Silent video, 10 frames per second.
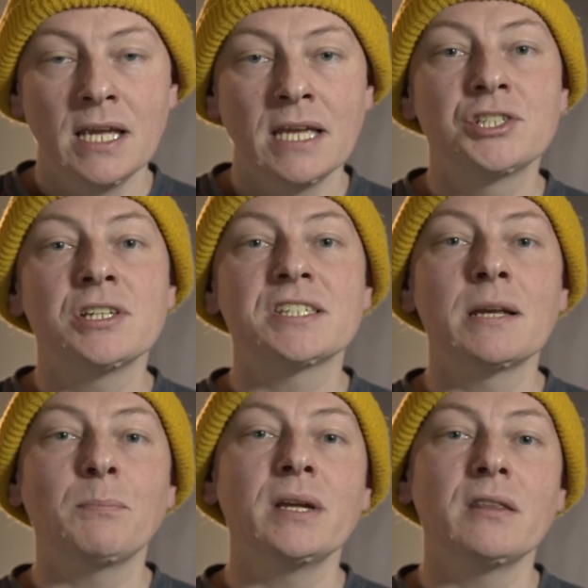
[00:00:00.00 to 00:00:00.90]
It's just
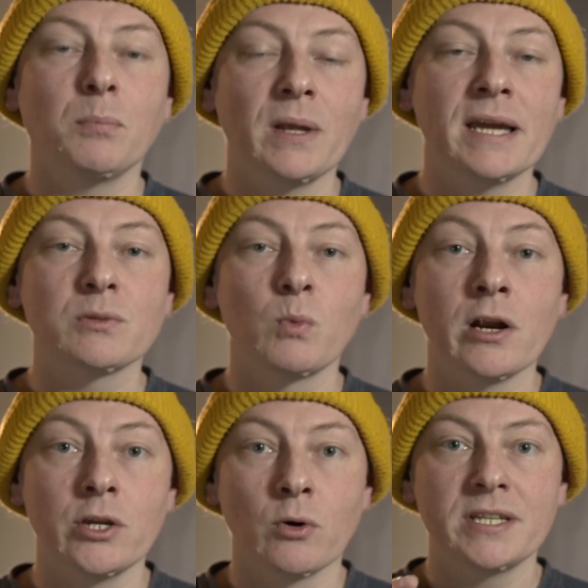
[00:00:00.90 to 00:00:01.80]
simply the place
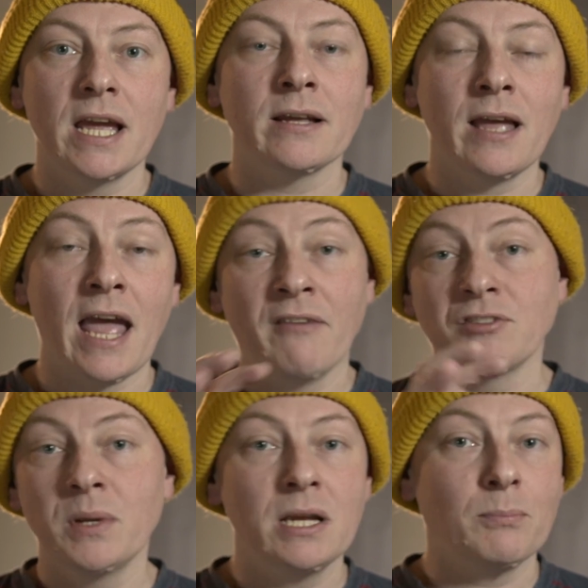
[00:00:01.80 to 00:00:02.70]
where your data,
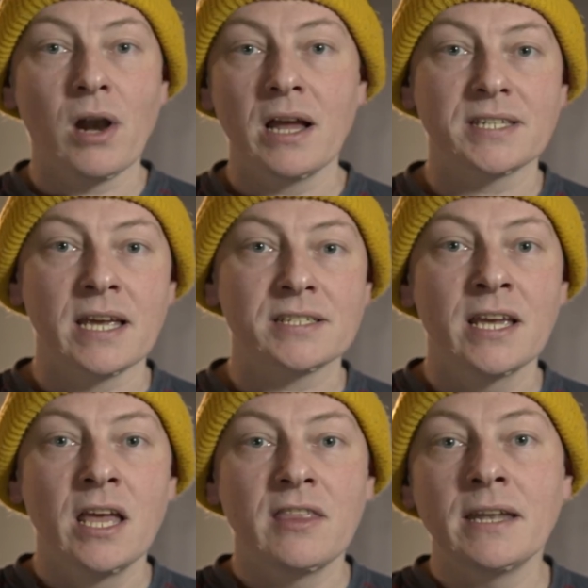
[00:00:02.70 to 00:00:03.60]
after being processed,
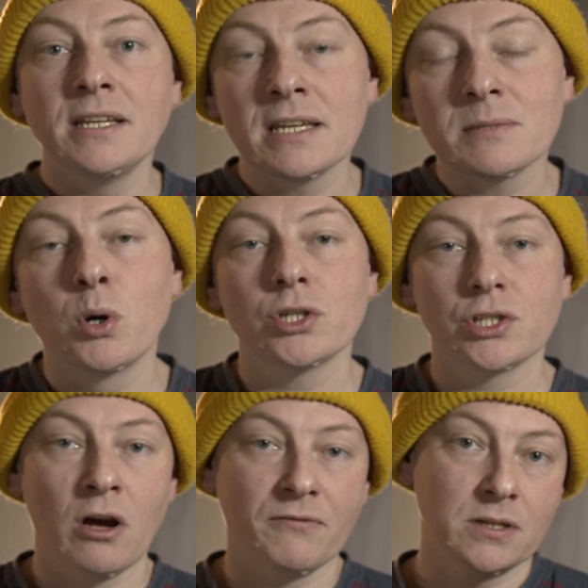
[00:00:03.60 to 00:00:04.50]
then gets pushed
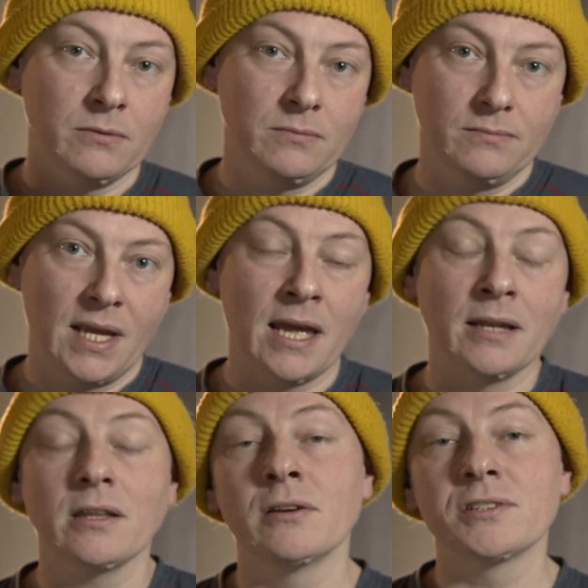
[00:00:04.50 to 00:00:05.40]
off to.
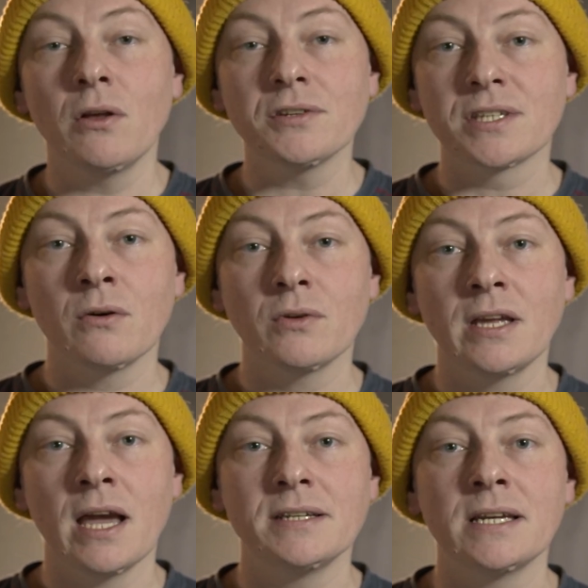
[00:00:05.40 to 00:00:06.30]
And there's also
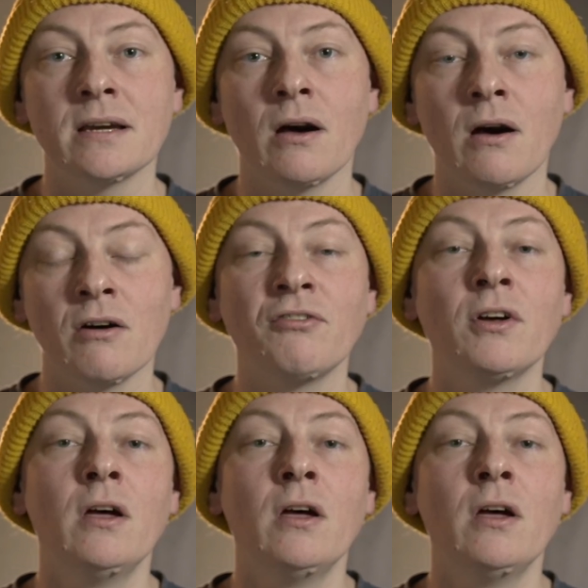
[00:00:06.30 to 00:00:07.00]
the idea of